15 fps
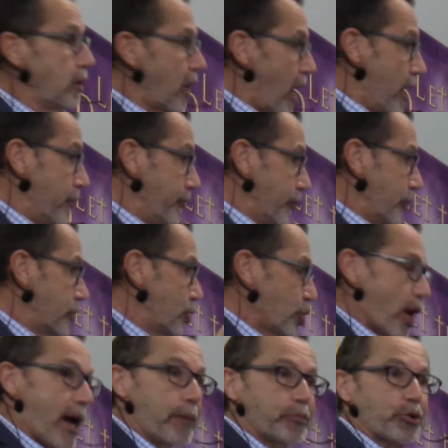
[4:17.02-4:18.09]
love
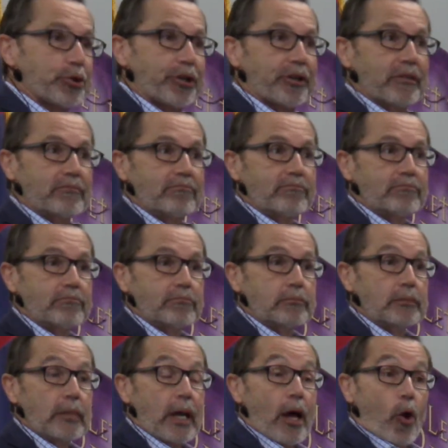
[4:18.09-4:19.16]
chapter
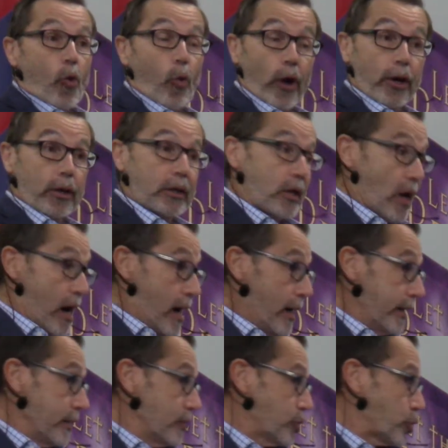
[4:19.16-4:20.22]
where
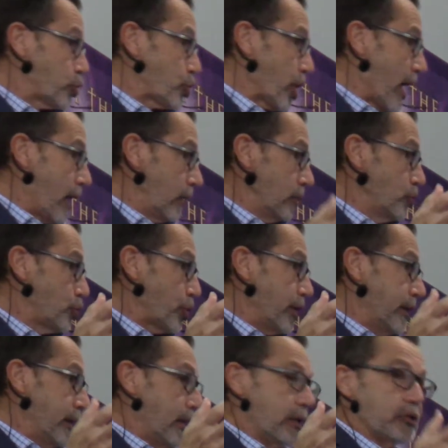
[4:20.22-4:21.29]
God is
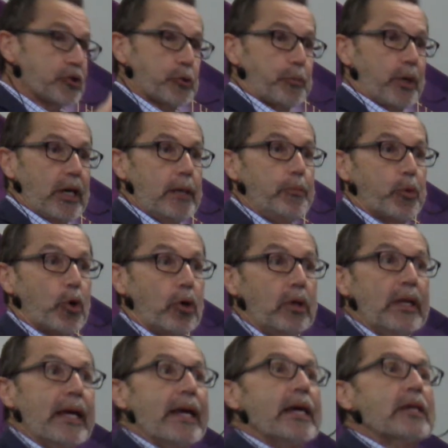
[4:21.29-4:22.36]
challenging His
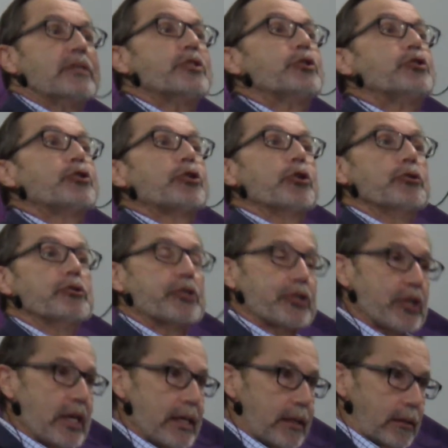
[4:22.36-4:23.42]
people to
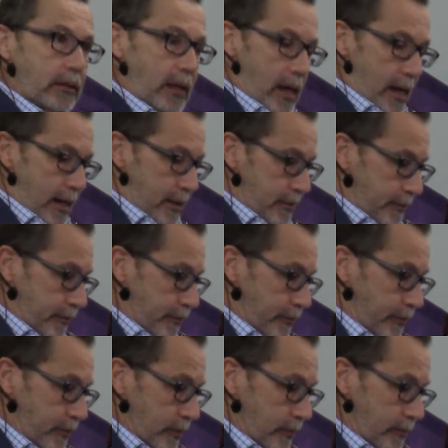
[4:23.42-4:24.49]
seek love.
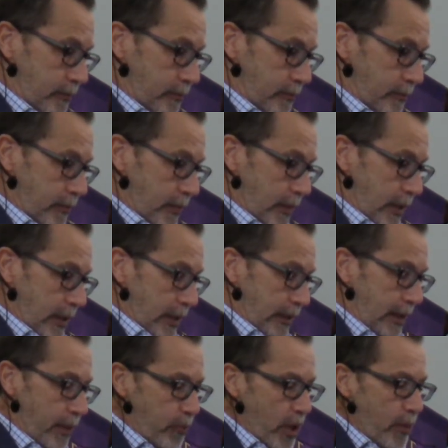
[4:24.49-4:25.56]

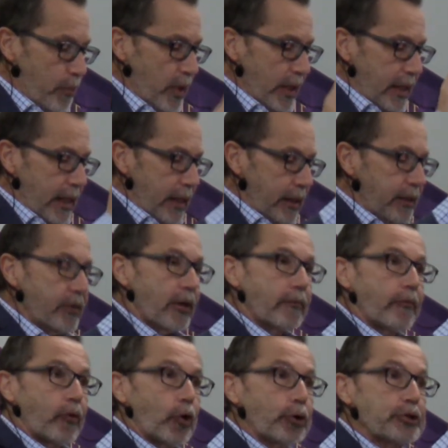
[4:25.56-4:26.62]
Let me begin in the
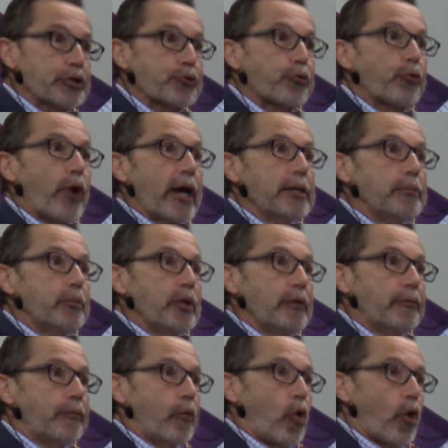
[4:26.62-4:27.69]
verse right
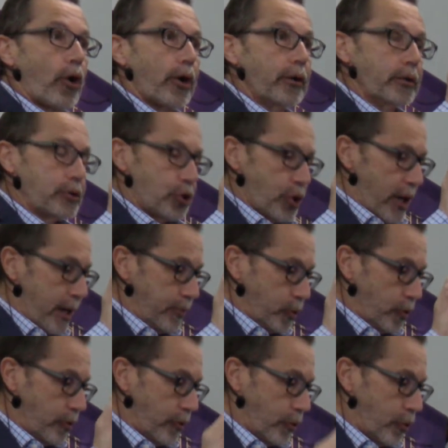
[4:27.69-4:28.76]
before
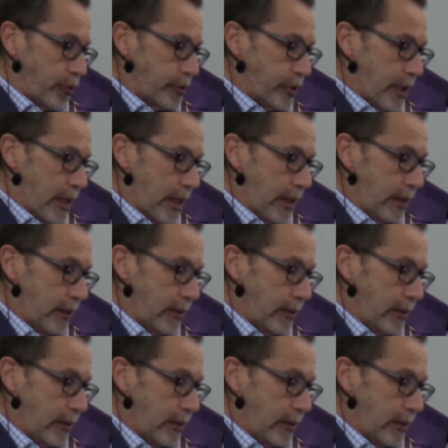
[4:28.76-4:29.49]
chapter 13.